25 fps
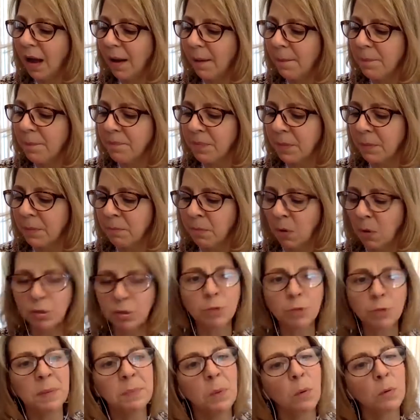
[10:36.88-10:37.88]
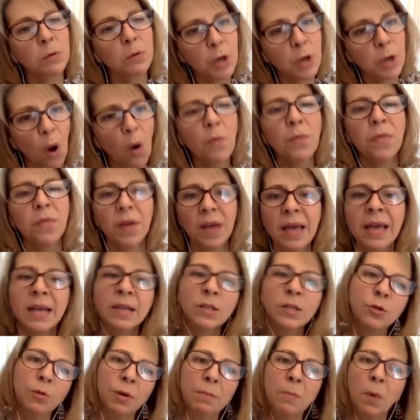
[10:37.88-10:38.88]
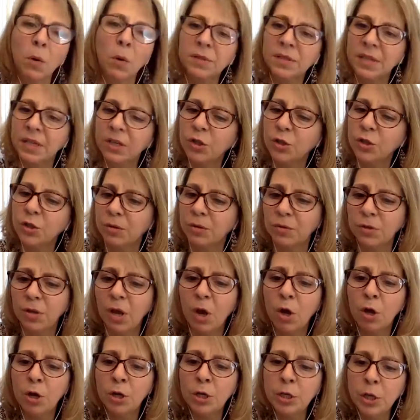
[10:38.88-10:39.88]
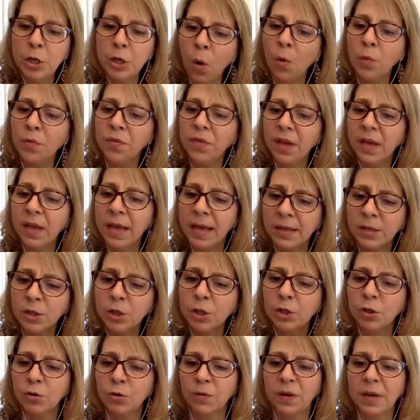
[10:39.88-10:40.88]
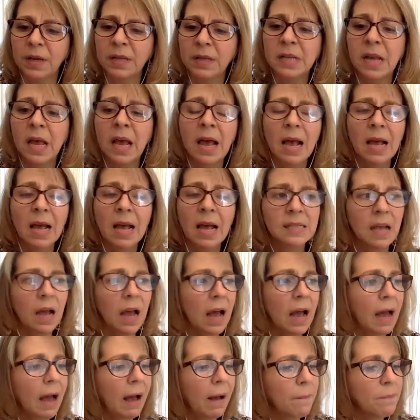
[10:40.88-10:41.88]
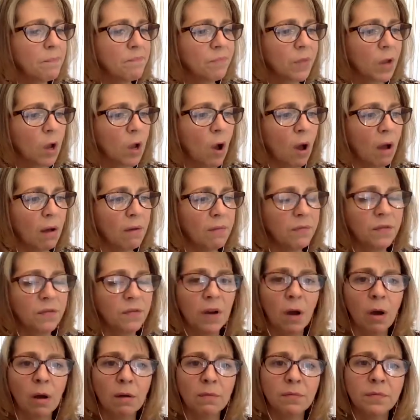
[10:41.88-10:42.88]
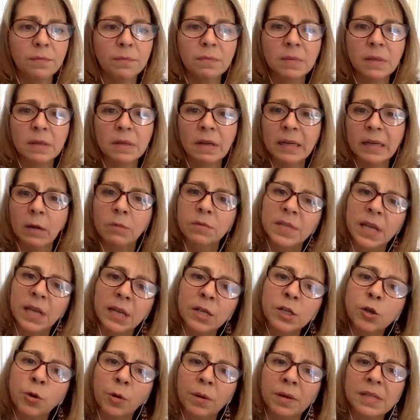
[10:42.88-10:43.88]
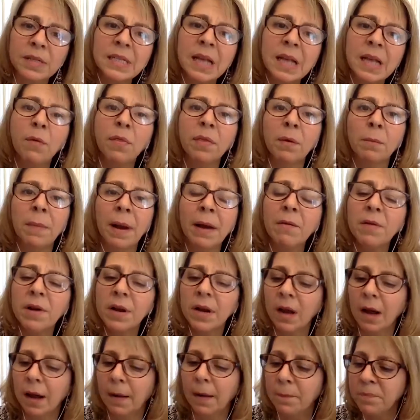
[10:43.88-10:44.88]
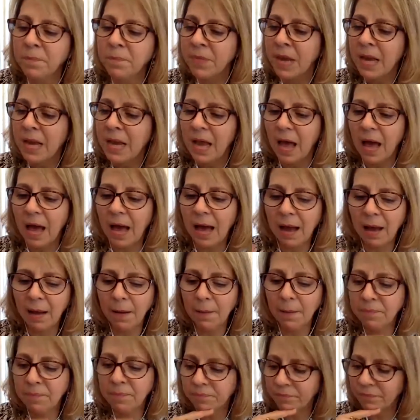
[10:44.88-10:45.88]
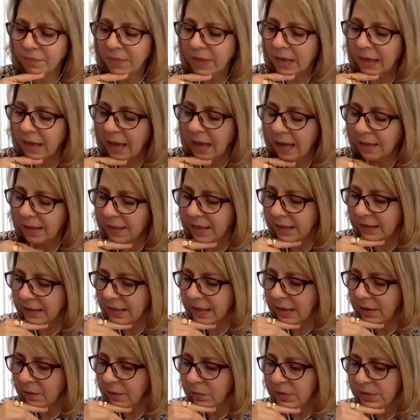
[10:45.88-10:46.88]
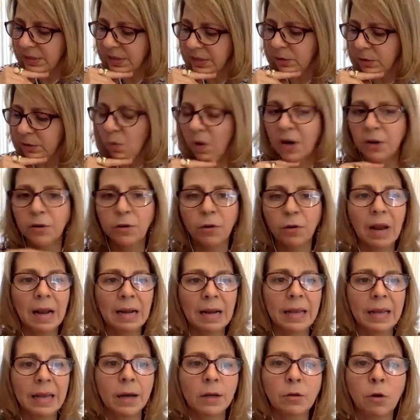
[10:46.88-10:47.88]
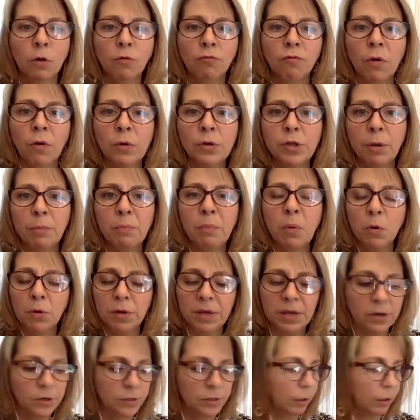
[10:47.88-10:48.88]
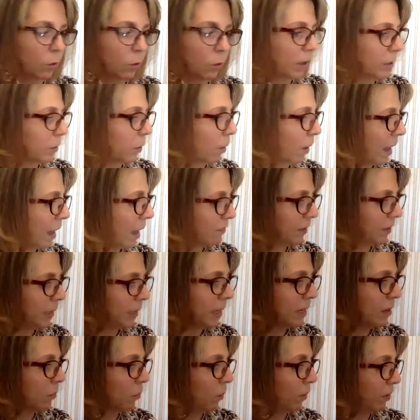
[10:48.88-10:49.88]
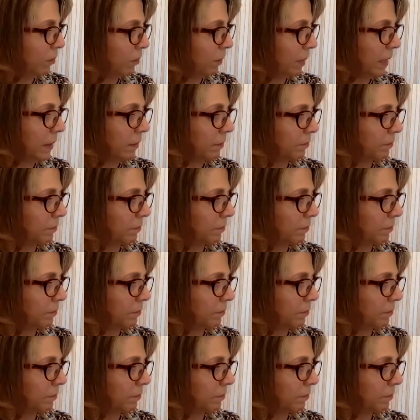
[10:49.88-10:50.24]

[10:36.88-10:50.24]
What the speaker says: most people know the history. Most teachers know the history of you know, Central and South America. I think that it was Eduardo Galeano wrote a book years ago. I don't have it here with me.